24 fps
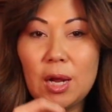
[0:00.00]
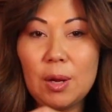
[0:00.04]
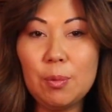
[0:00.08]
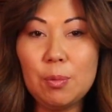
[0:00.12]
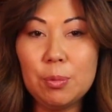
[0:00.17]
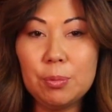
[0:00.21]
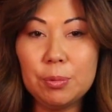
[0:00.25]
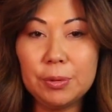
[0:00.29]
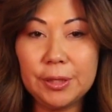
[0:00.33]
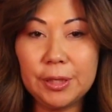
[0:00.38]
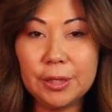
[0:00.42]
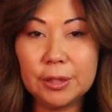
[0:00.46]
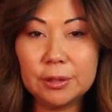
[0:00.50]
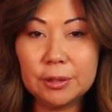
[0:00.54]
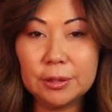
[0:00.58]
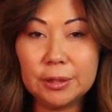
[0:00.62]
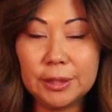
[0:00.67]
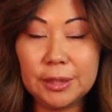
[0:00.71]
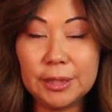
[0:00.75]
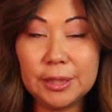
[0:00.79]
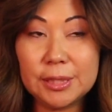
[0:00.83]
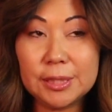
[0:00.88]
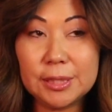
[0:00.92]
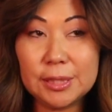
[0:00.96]
probably at
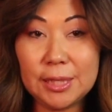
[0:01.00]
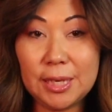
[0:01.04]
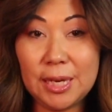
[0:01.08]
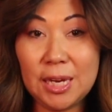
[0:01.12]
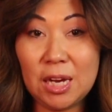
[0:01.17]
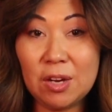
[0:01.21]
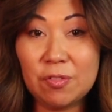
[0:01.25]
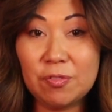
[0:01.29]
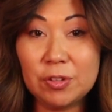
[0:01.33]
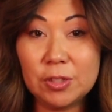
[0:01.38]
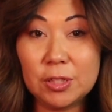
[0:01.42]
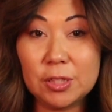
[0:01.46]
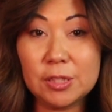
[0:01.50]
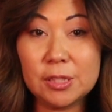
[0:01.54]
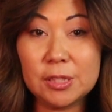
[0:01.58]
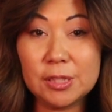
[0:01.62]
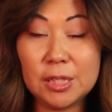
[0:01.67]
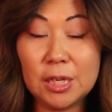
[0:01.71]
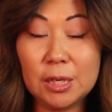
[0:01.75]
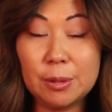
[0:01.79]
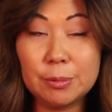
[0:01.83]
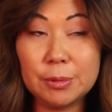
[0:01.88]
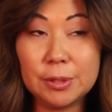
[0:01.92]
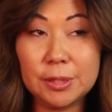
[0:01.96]
least half a dozen
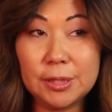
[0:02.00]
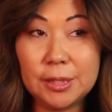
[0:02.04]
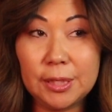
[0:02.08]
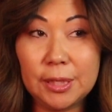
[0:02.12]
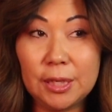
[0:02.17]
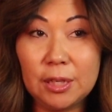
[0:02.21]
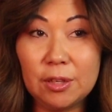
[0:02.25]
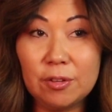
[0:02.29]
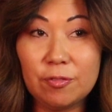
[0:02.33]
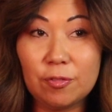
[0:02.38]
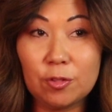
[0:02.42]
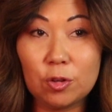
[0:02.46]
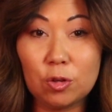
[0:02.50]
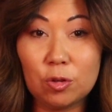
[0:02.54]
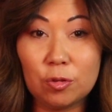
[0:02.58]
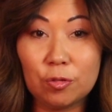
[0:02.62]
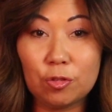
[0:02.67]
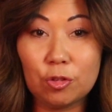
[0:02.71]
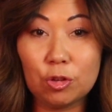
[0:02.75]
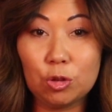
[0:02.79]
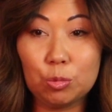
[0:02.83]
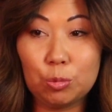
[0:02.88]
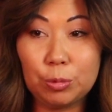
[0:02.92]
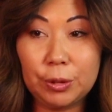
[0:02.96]
times a day for
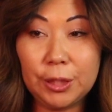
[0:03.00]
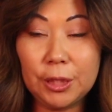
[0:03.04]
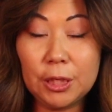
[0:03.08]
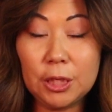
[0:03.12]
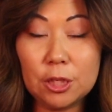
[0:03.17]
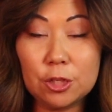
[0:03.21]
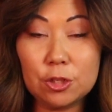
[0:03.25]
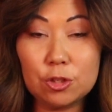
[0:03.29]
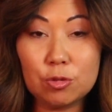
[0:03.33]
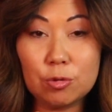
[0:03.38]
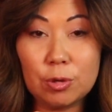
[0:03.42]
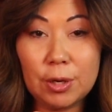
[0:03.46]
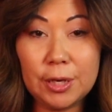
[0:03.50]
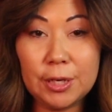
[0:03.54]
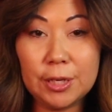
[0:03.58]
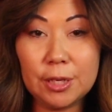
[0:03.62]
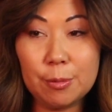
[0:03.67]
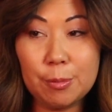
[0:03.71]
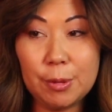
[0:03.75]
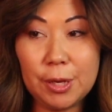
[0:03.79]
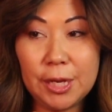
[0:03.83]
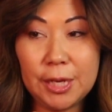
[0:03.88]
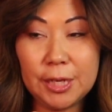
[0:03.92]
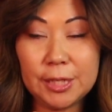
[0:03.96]
over a week trying to
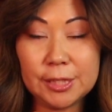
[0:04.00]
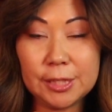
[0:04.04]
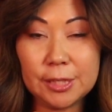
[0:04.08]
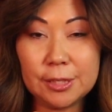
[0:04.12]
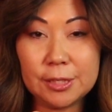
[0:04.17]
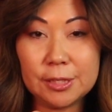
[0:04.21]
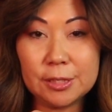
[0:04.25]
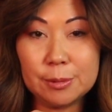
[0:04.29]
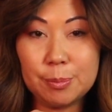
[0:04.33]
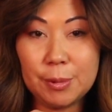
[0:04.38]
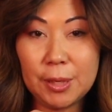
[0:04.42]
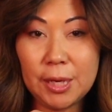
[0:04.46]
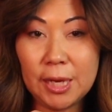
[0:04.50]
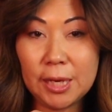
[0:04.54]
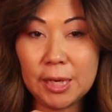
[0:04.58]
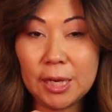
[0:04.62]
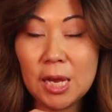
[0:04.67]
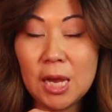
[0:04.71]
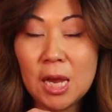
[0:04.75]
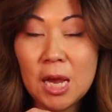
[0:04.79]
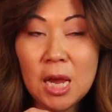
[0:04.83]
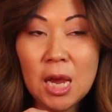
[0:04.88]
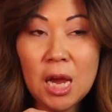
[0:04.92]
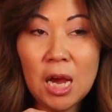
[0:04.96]
get my hands on this bag,
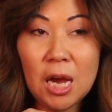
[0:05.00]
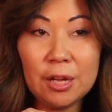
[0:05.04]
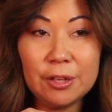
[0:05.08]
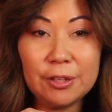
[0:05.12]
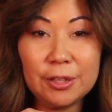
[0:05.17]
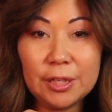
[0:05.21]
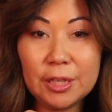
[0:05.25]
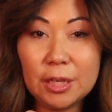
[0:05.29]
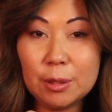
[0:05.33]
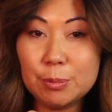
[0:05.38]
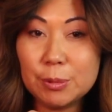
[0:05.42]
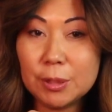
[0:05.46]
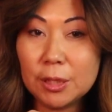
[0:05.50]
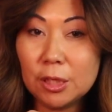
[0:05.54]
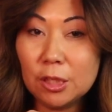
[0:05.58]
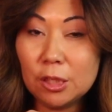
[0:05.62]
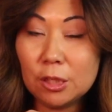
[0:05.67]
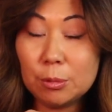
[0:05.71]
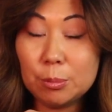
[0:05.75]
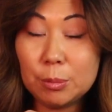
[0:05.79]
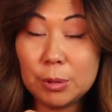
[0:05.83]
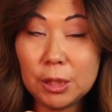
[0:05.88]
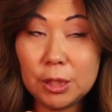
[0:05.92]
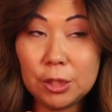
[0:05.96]
and they kept
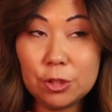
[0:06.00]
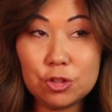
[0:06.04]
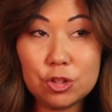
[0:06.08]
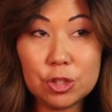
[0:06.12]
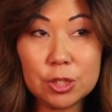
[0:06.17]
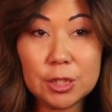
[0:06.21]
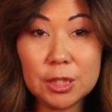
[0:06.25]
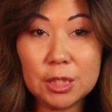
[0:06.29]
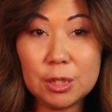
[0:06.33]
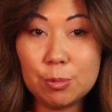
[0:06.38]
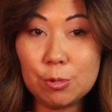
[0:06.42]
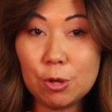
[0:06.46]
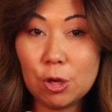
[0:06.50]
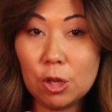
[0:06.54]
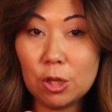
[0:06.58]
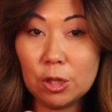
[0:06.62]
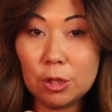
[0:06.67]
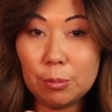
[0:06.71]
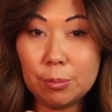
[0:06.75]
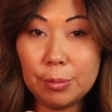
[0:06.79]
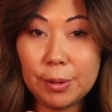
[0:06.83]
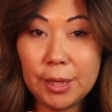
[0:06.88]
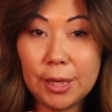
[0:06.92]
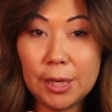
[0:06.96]
telling me just keep
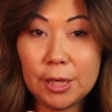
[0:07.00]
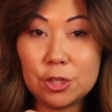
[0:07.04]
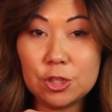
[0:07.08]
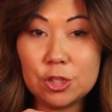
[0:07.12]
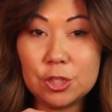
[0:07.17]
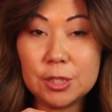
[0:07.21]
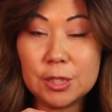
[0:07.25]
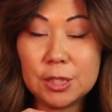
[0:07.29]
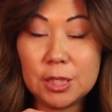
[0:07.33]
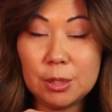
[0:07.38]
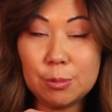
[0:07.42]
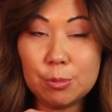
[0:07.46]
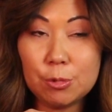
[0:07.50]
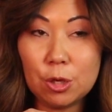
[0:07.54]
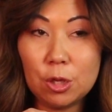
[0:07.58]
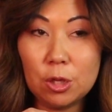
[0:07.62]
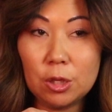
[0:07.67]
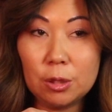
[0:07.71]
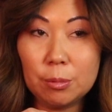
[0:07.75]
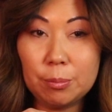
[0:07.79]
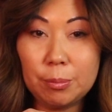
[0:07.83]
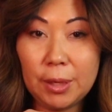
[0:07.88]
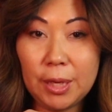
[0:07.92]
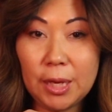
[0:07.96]
calling back, just keep
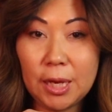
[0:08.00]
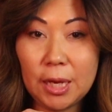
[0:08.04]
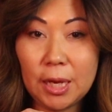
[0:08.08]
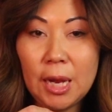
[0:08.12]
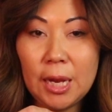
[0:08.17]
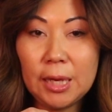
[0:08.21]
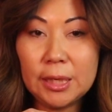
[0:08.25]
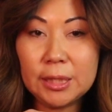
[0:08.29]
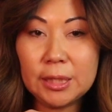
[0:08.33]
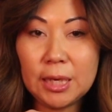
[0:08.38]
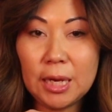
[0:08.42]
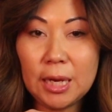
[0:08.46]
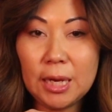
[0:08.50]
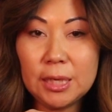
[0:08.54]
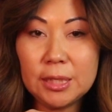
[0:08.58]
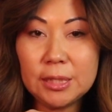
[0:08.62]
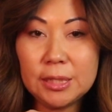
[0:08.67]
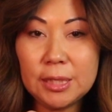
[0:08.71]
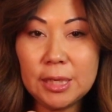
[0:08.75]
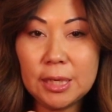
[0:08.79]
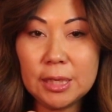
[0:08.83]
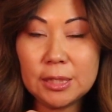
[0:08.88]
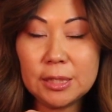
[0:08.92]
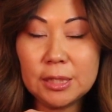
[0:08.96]
calling back. I had
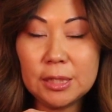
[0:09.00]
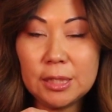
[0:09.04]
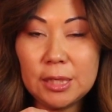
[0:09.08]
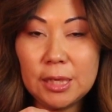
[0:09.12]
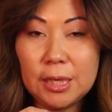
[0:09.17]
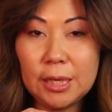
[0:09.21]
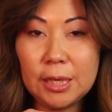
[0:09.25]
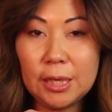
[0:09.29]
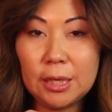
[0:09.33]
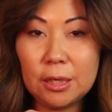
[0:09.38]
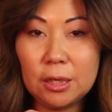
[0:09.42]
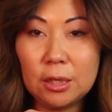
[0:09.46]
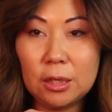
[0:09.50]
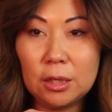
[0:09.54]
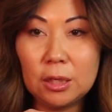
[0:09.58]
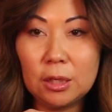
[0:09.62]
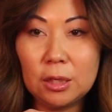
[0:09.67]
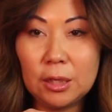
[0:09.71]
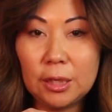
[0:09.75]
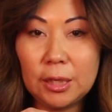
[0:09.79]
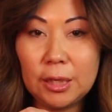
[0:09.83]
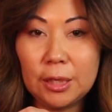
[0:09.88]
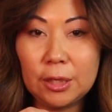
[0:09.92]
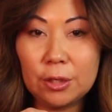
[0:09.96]
contacted
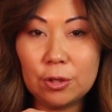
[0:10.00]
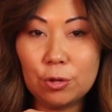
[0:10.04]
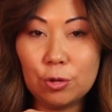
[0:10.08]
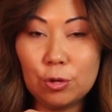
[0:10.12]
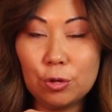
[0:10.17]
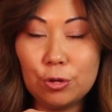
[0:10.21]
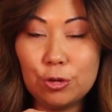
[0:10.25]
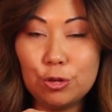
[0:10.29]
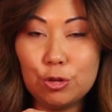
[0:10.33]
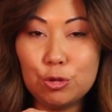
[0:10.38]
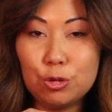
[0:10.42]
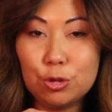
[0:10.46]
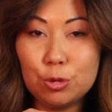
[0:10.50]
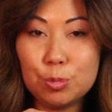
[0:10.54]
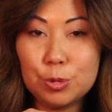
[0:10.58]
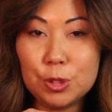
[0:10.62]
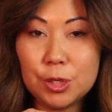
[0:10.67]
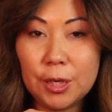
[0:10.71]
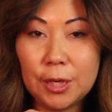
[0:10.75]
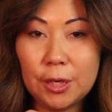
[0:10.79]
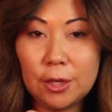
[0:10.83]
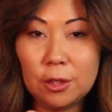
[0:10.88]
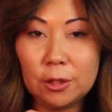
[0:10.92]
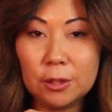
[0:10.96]
Hannah, and her YouTube
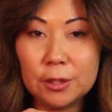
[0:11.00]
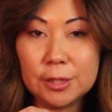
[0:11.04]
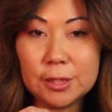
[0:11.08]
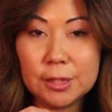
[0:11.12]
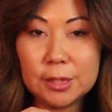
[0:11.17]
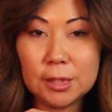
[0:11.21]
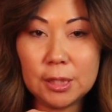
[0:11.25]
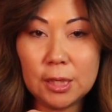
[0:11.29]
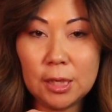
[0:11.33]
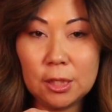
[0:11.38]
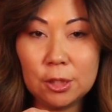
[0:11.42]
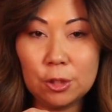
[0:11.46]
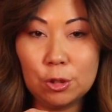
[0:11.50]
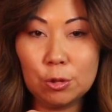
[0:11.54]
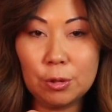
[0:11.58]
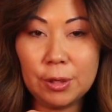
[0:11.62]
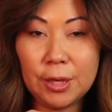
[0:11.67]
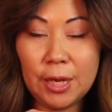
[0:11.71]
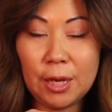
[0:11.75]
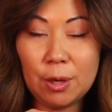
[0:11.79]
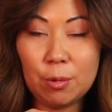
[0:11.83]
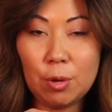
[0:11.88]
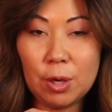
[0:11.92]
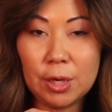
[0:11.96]
channel is Hello
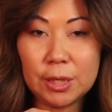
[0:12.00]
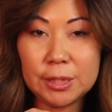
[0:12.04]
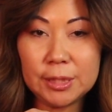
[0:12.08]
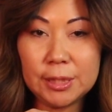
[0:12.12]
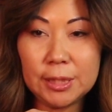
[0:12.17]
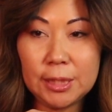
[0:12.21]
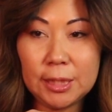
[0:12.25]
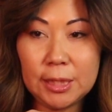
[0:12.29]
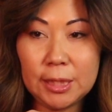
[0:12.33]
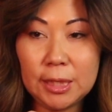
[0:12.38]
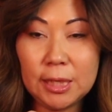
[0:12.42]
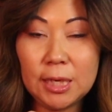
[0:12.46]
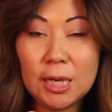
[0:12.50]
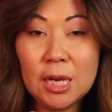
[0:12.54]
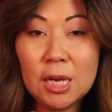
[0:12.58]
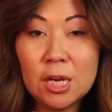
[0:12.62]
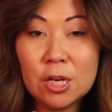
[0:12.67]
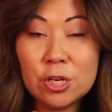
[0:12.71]
Catwalk City.